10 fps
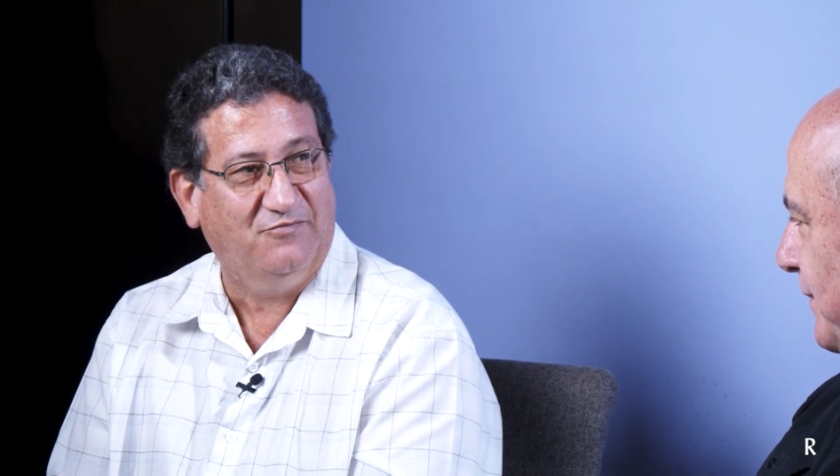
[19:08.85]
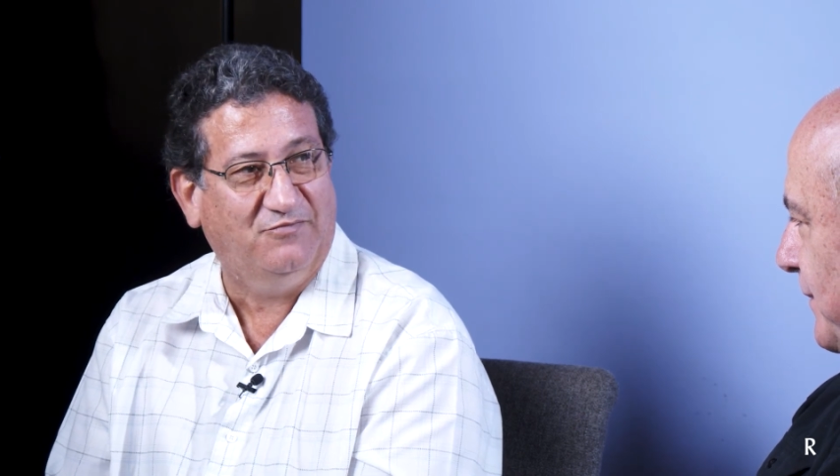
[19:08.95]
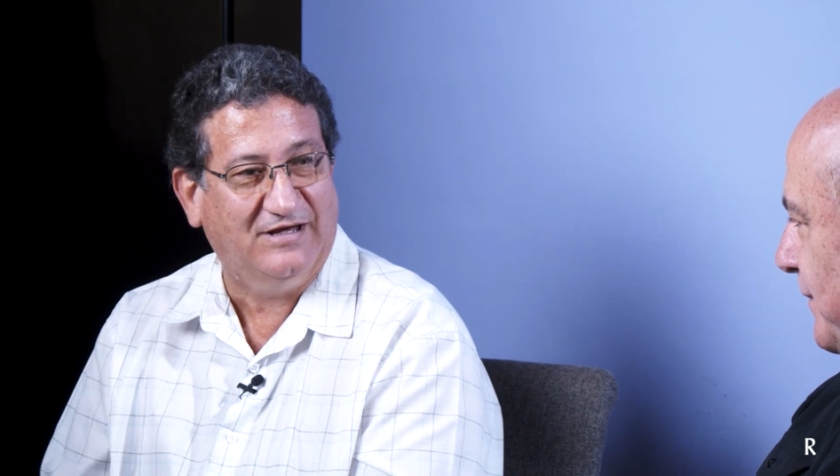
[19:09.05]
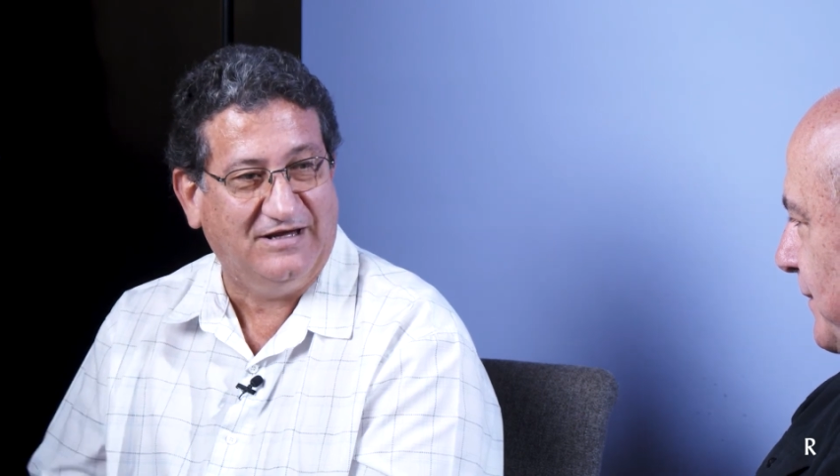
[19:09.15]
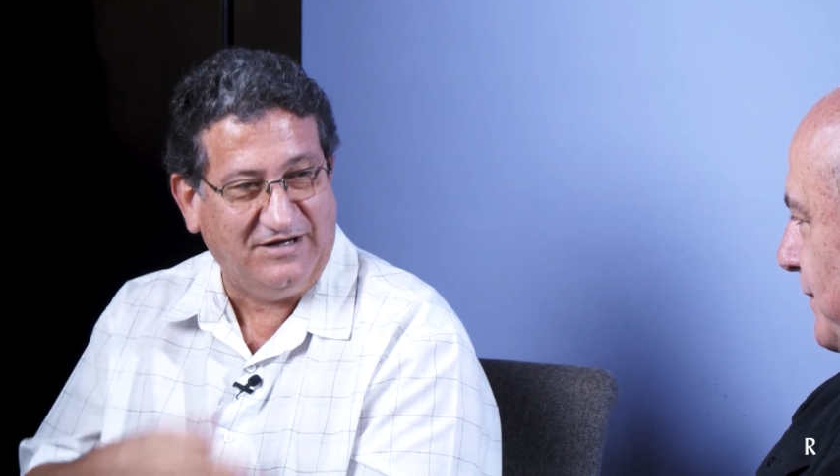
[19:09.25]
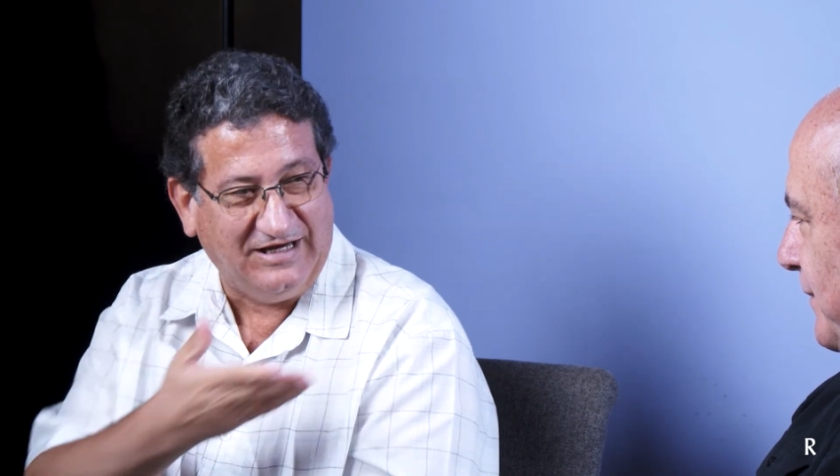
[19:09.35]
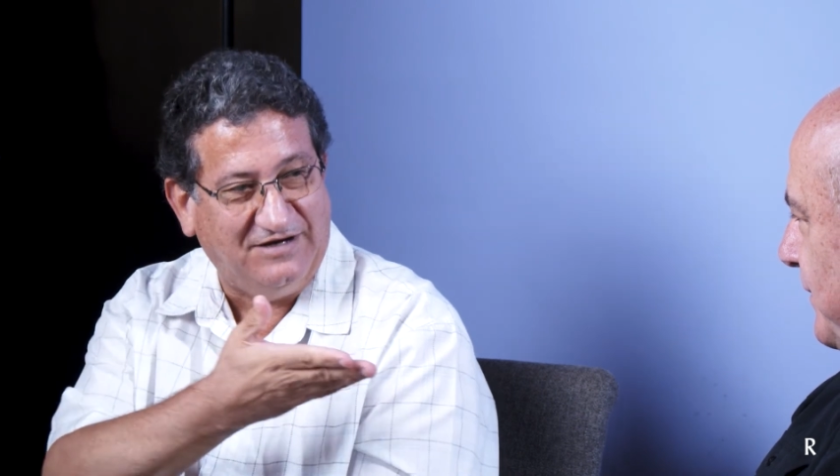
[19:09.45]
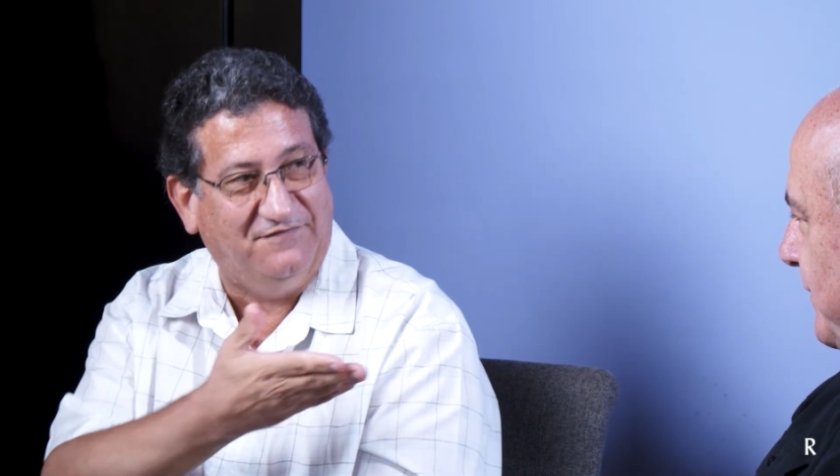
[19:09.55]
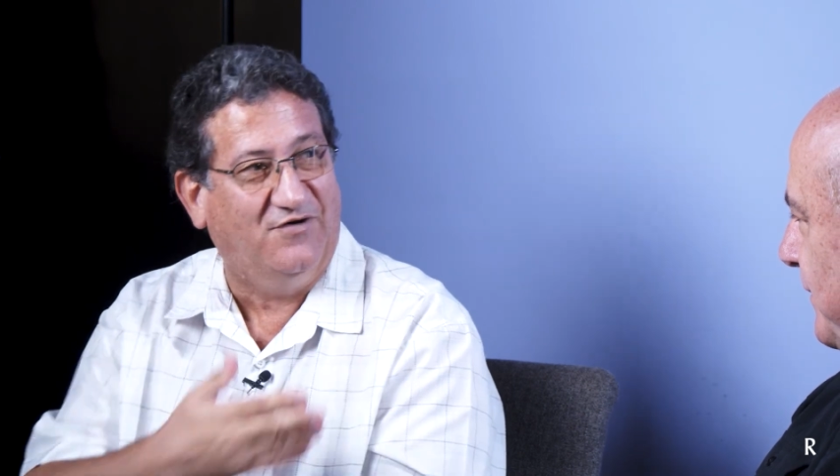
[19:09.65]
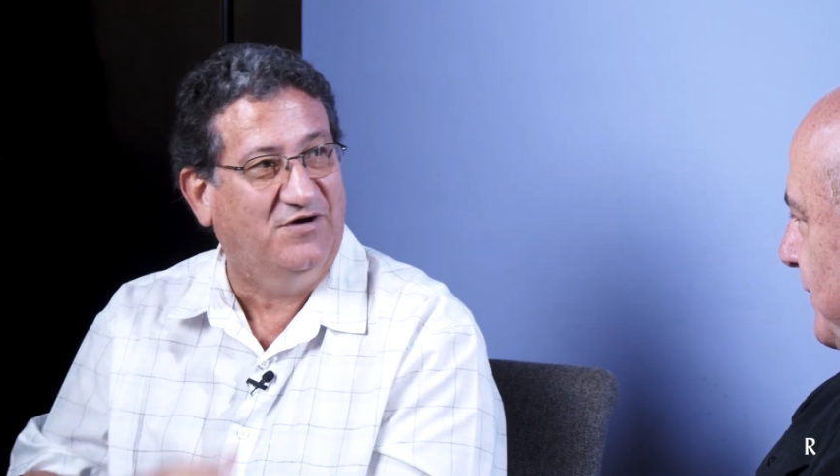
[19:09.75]
properly and you
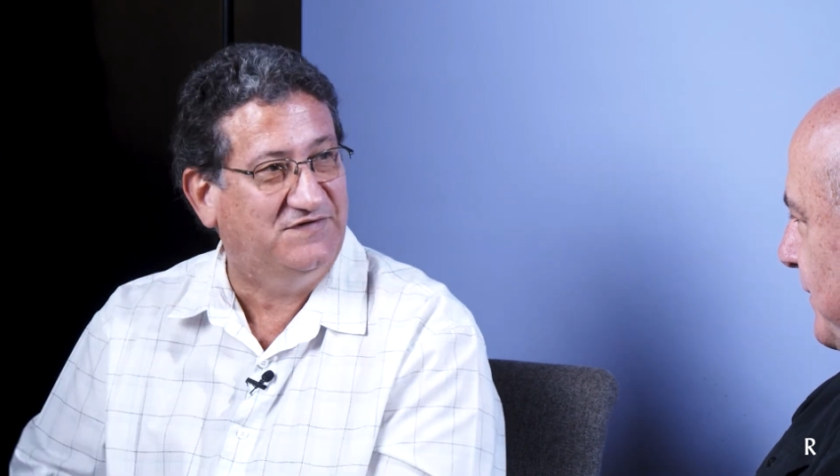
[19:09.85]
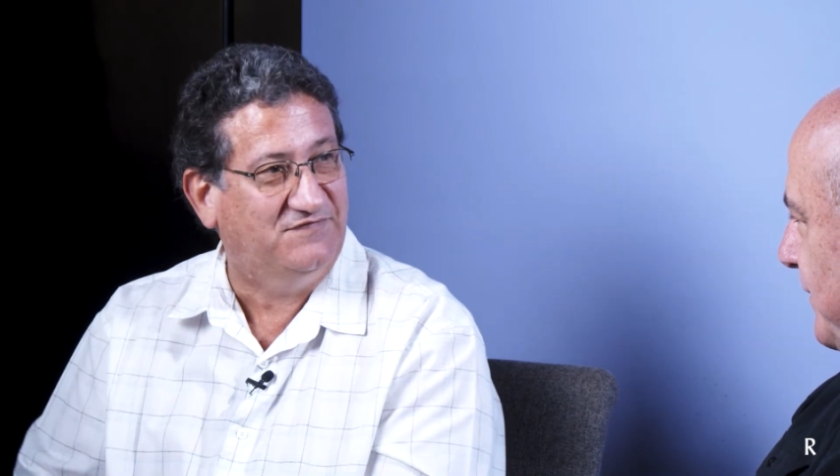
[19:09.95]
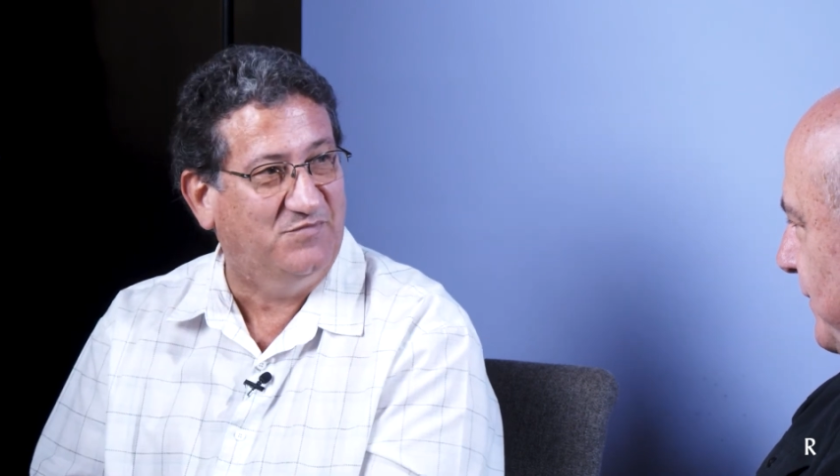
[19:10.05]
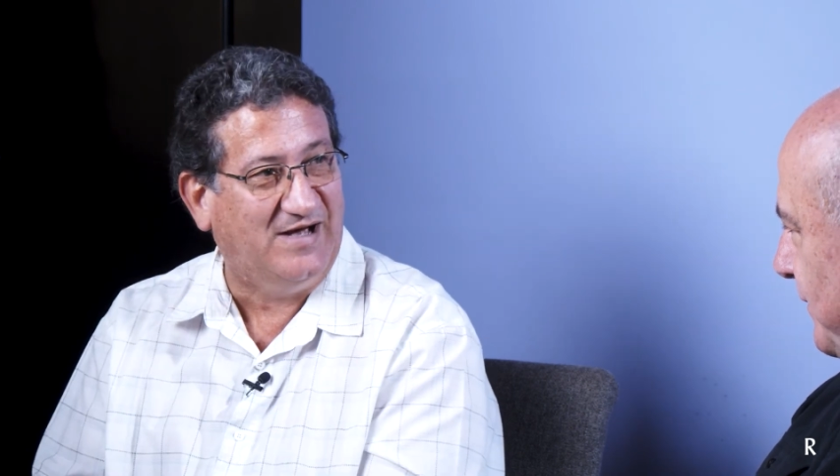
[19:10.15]
get advice from